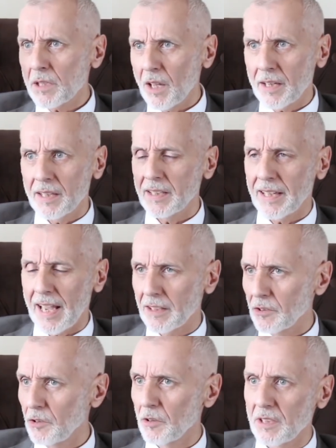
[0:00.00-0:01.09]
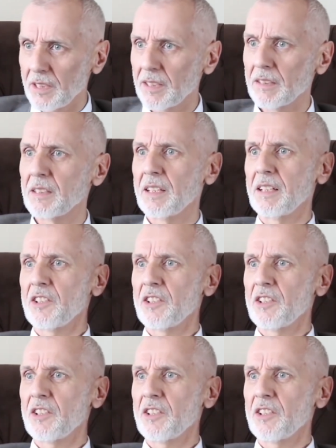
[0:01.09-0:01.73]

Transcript: It was like in a cannon. You could hear